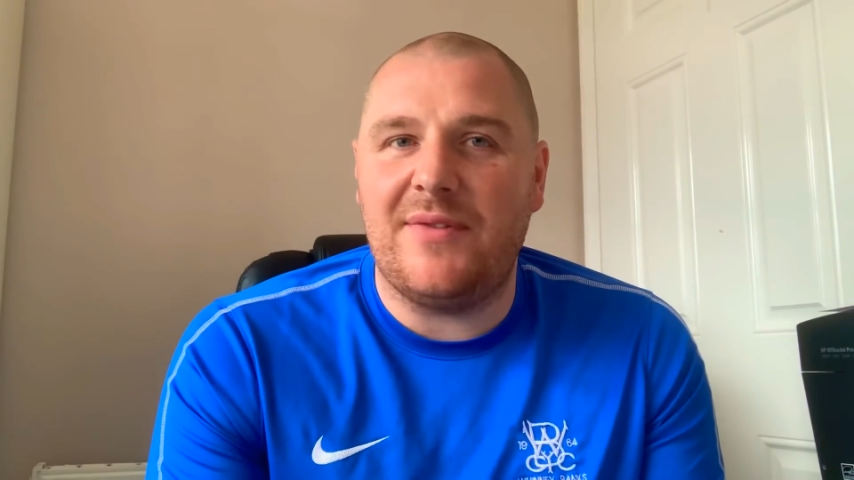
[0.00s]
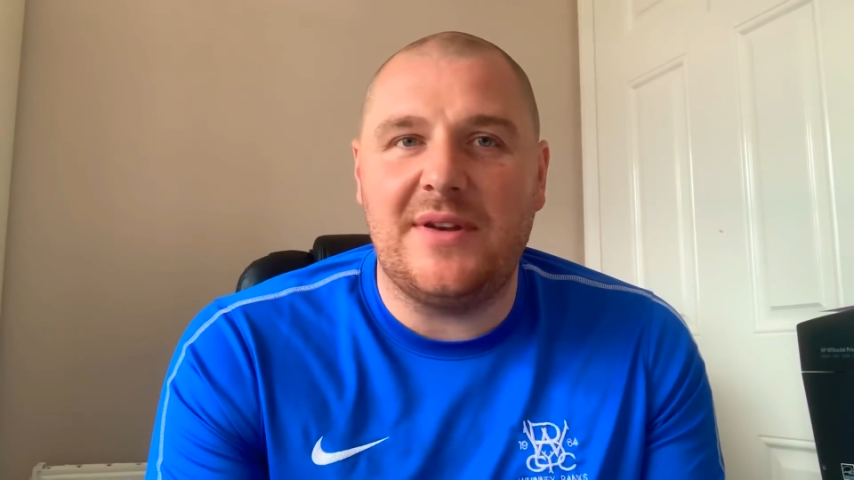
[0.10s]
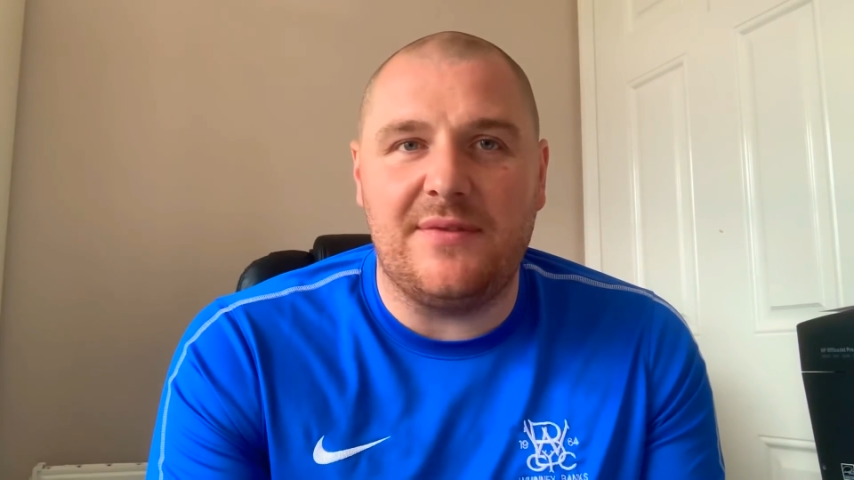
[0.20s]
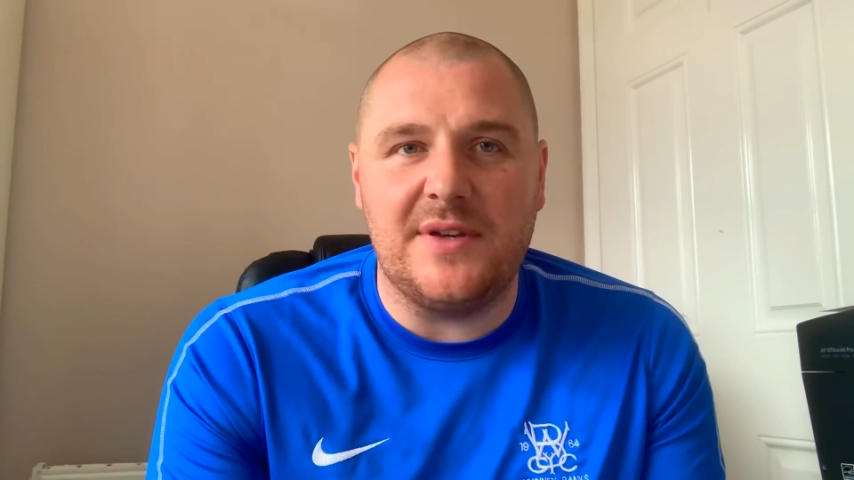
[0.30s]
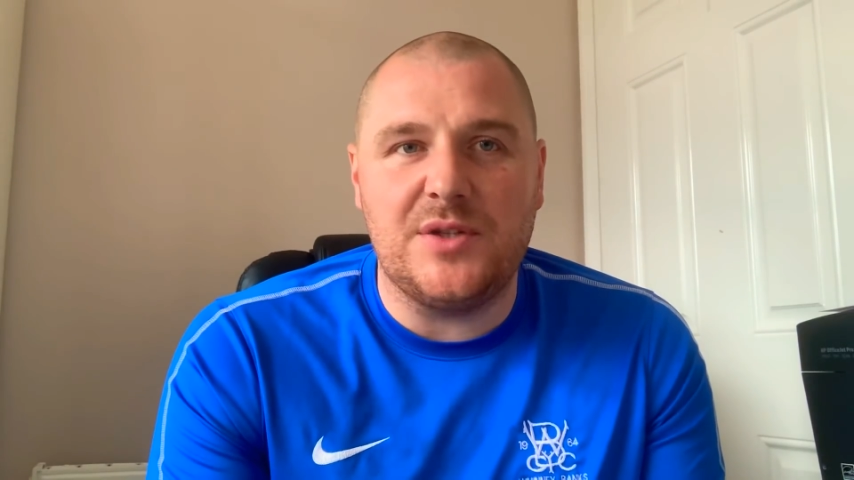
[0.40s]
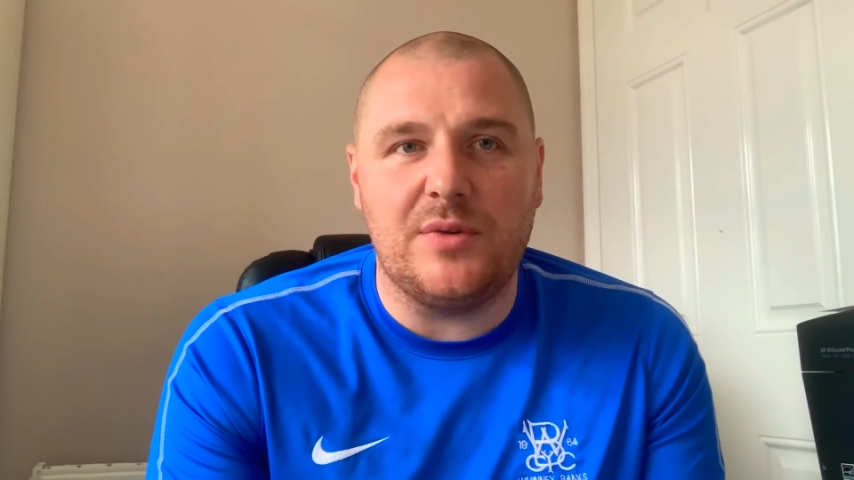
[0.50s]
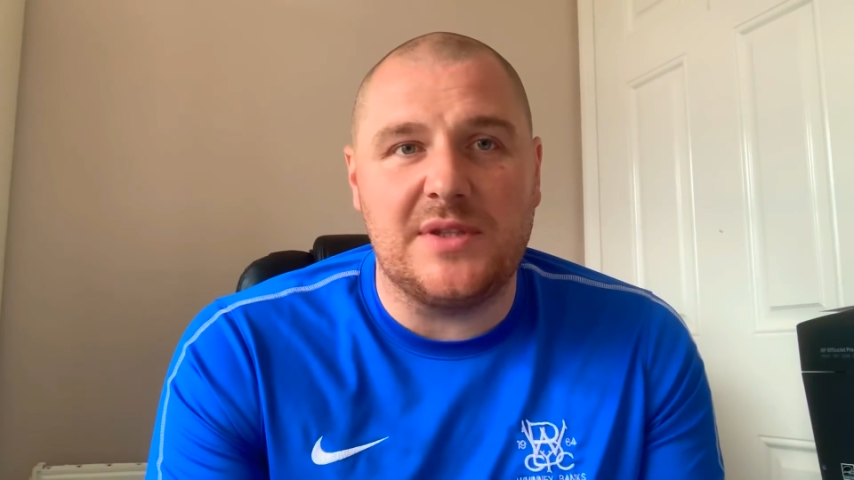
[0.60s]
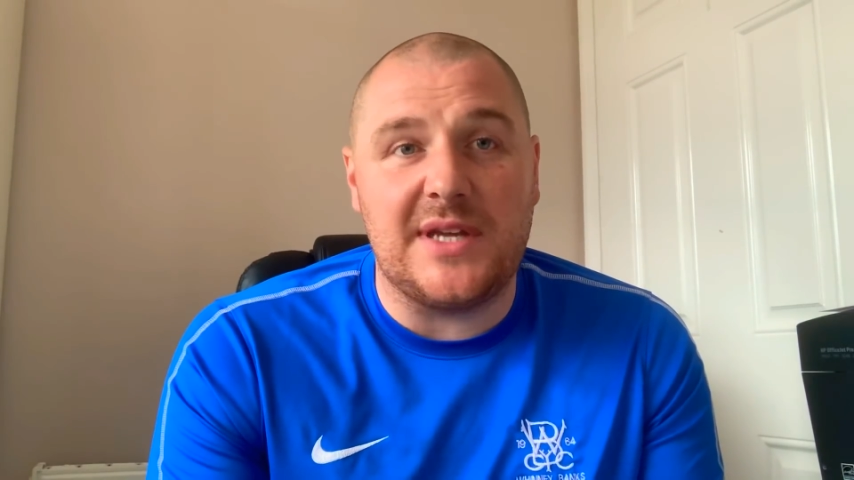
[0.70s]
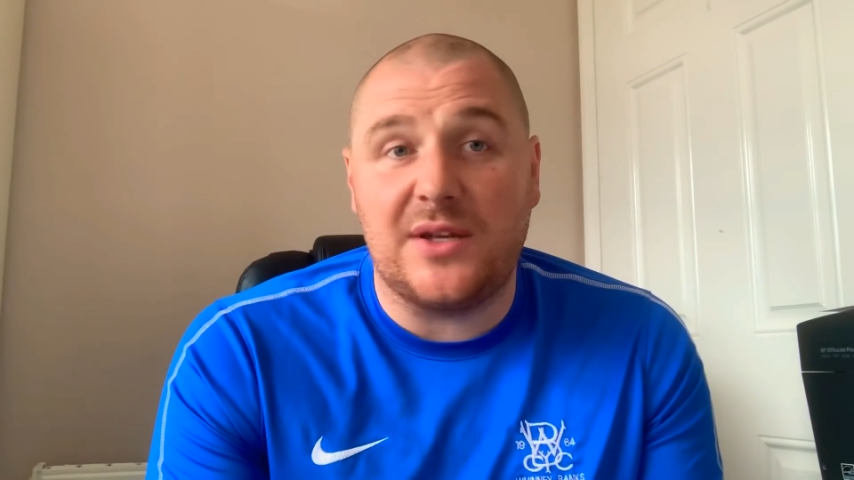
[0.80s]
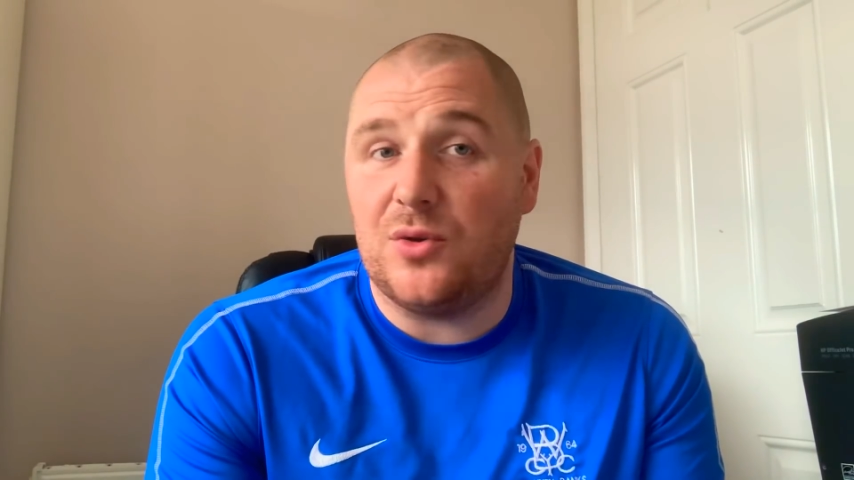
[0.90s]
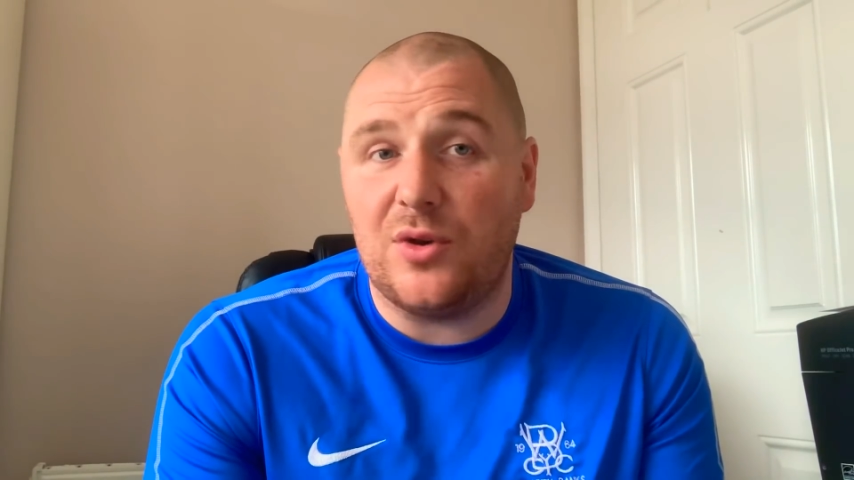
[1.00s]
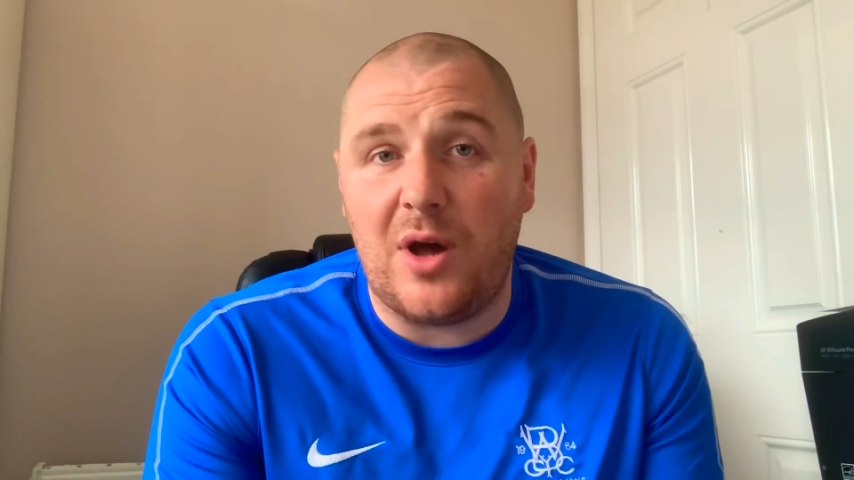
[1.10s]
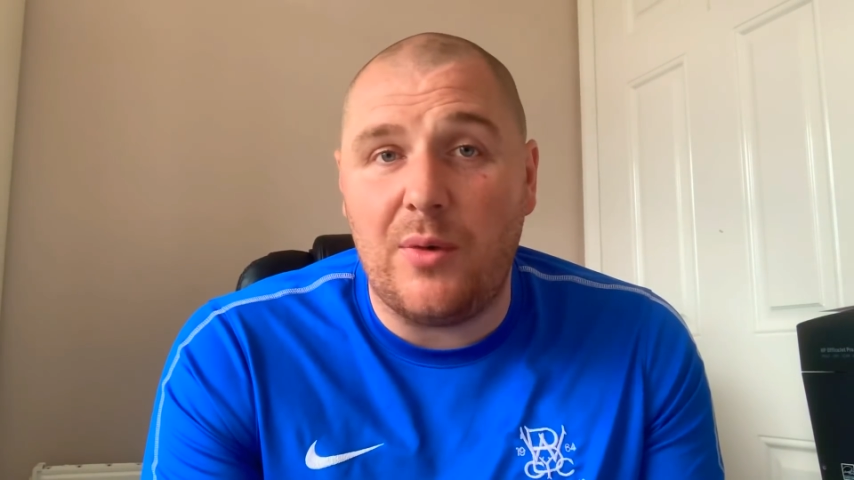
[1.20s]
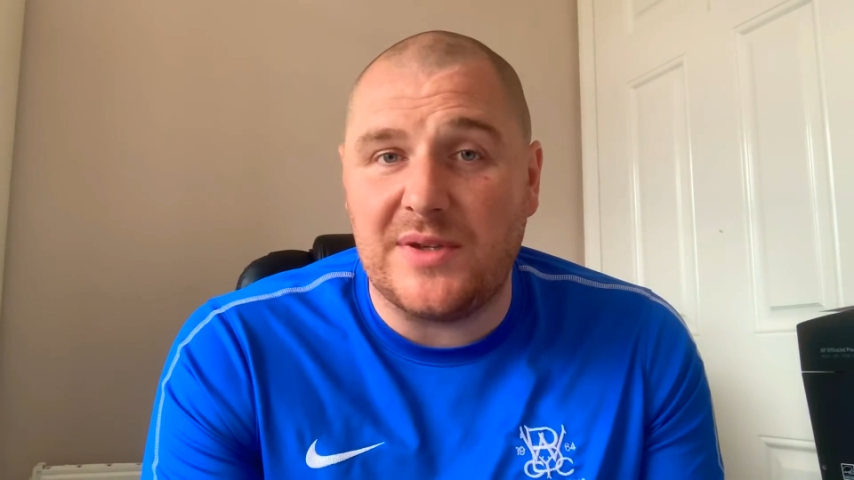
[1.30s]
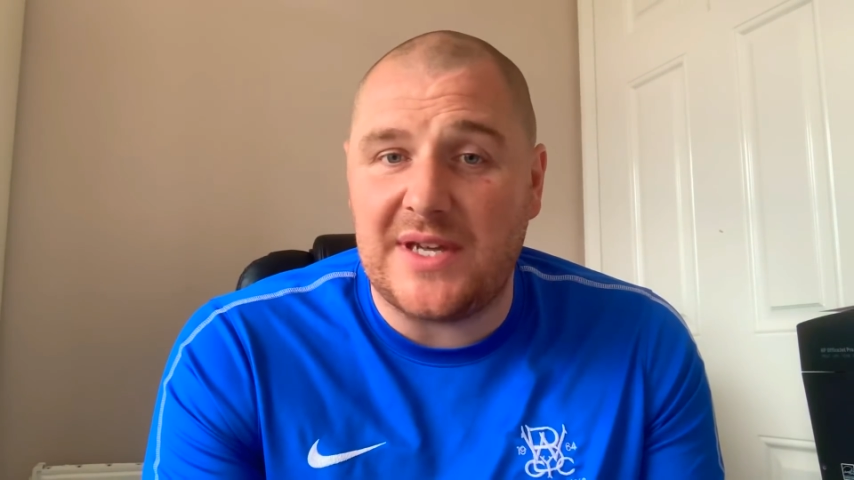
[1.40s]
individuals that don't
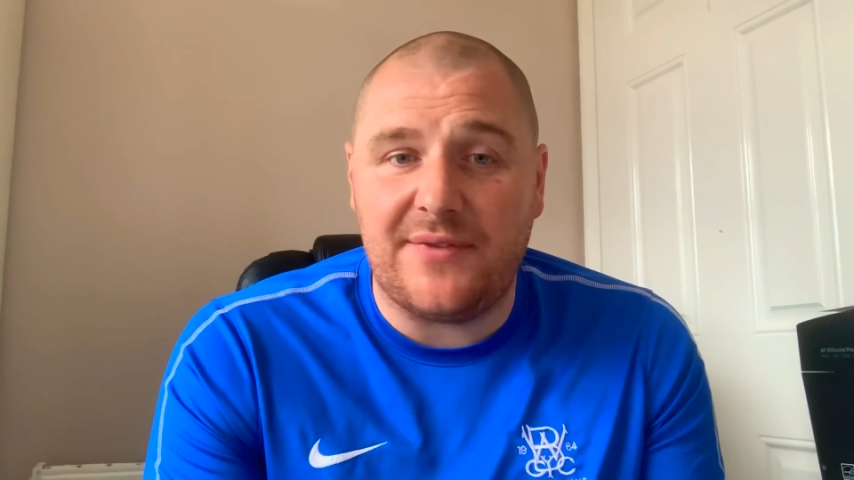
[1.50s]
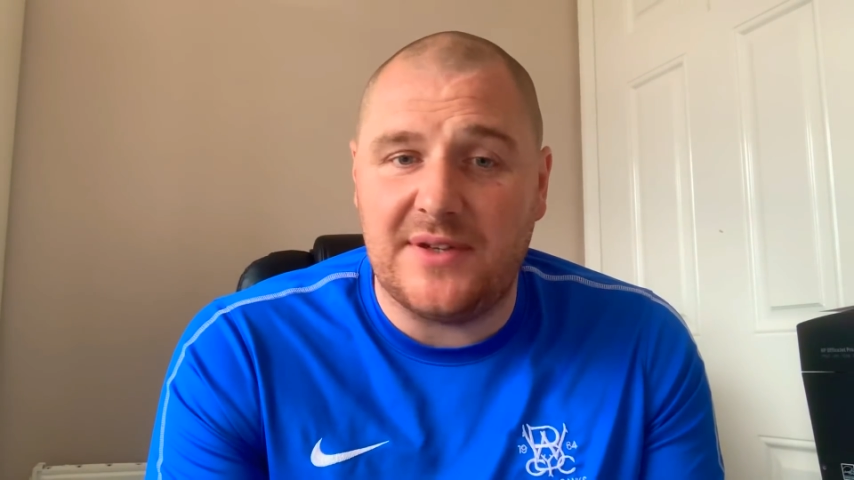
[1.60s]
always have